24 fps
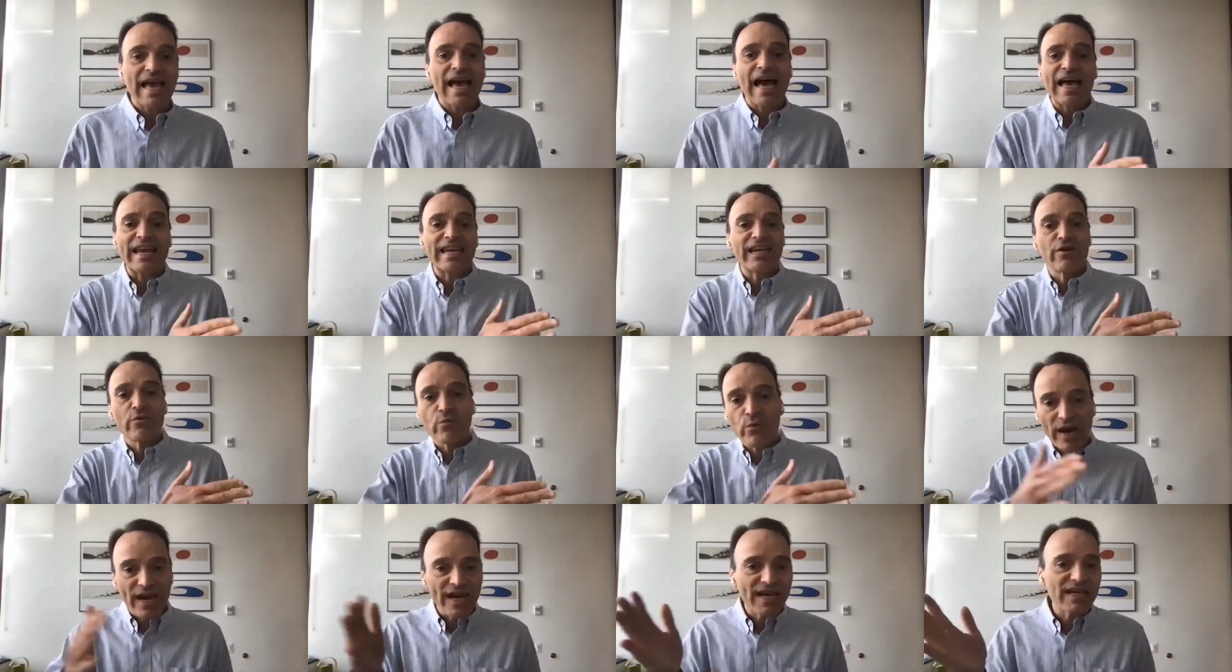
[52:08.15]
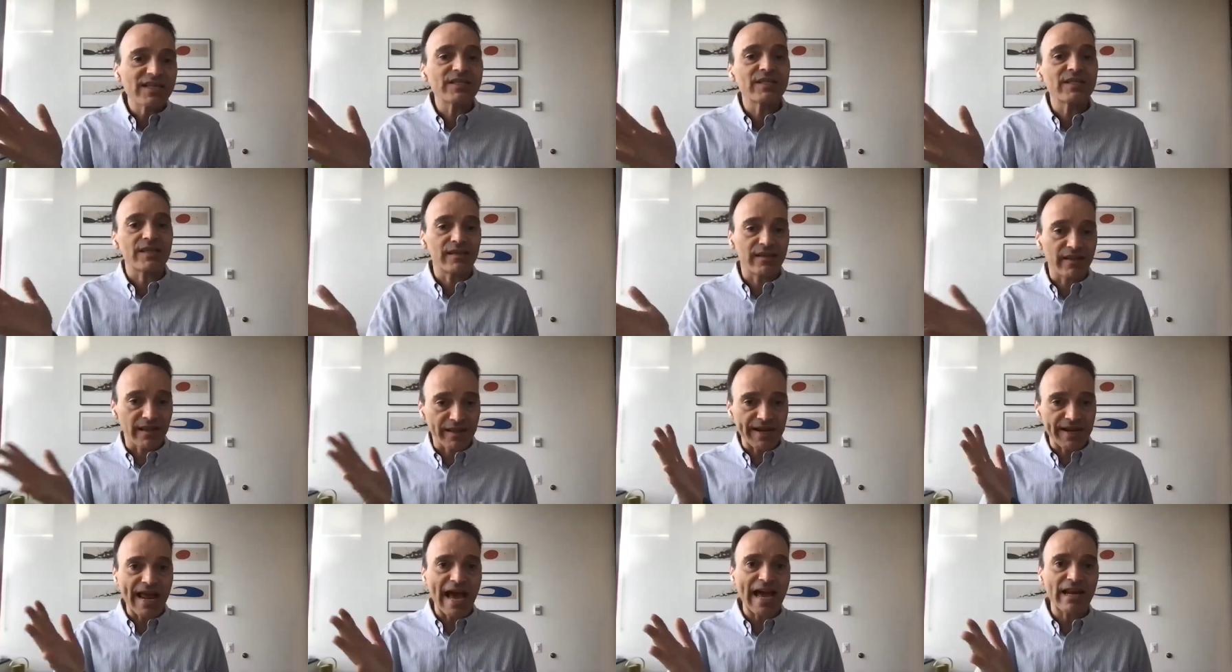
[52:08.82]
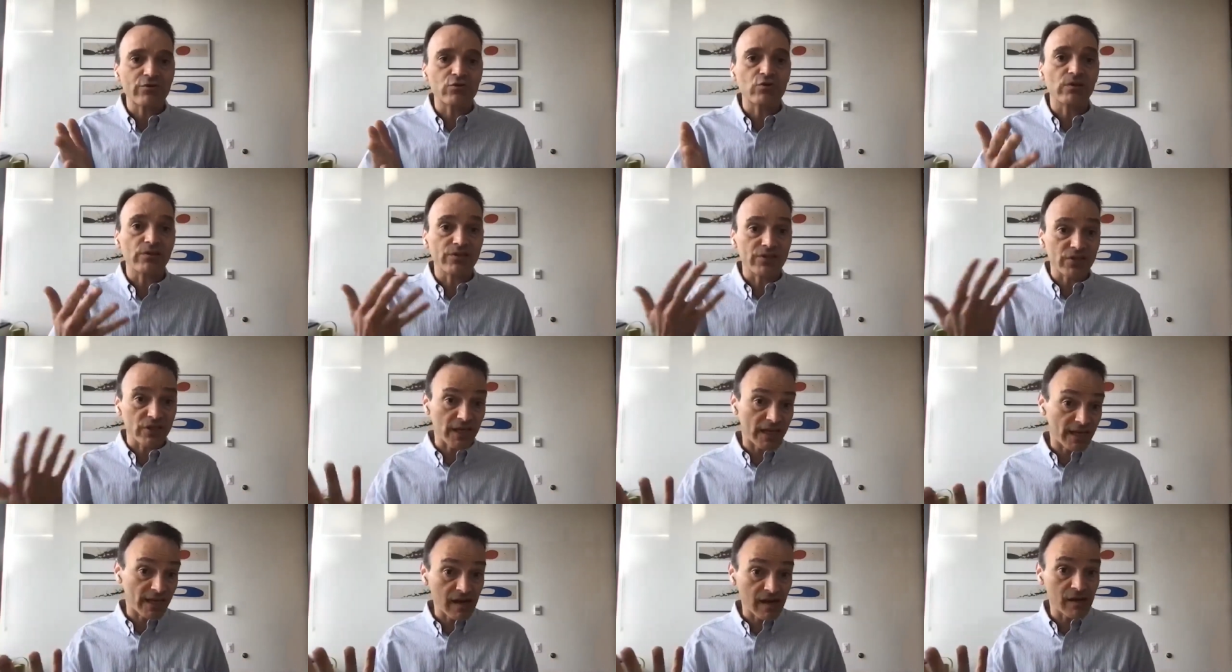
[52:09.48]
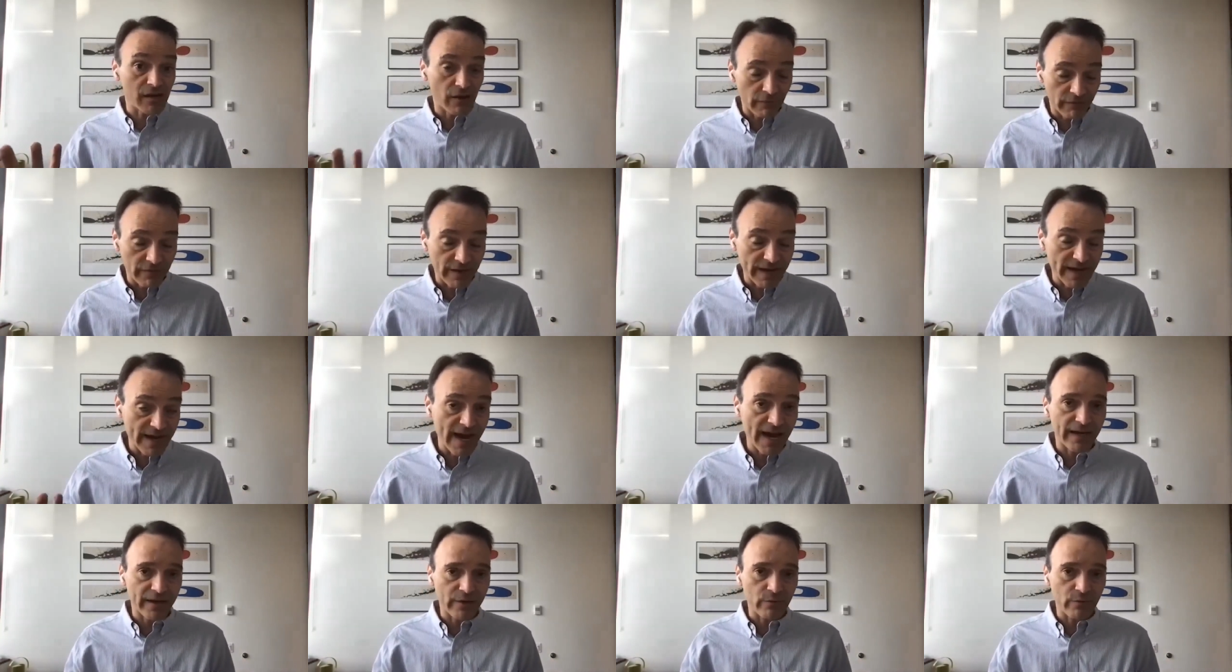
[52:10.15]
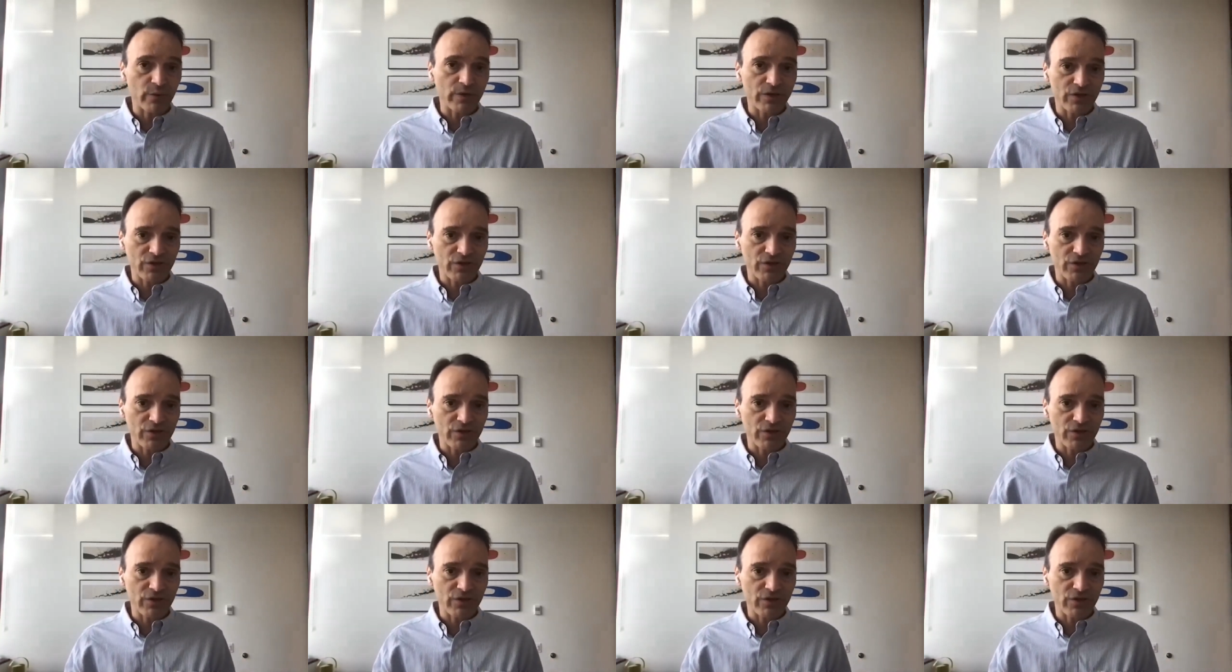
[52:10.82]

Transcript: and erasing the natural signal of the night,